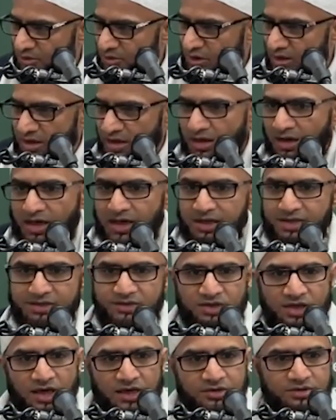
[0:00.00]
Mawlana
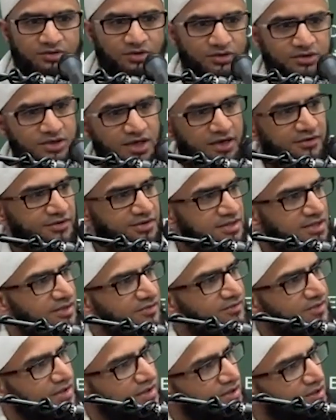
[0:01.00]
Khalid Shah is not getting
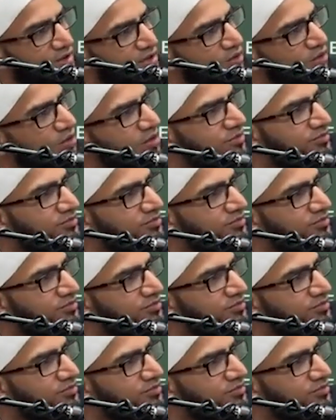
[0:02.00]
receiving, you know,